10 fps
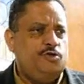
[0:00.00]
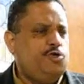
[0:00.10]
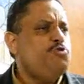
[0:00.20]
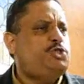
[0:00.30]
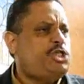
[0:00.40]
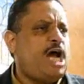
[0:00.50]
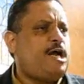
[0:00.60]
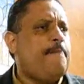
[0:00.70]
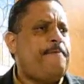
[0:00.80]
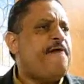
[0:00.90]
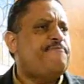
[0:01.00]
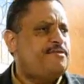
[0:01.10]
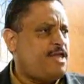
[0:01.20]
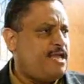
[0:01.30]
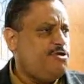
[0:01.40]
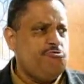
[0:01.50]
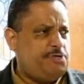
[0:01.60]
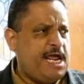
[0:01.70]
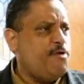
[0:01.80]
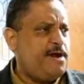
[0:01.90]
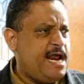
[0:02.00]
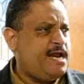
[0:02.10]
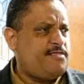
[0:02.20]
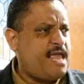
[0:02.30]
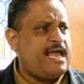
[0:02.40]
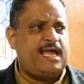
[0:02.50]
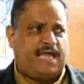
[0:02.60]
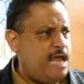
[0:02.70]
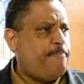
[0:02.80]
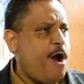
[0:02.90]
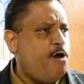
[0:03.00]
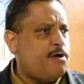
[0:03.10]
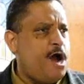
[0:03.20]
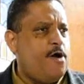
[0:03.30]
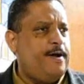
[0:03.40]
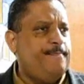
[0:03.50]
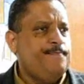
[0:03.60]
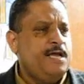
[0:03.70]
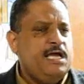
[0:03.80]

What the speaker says: you suck up everything. You deal with anything and keep on going.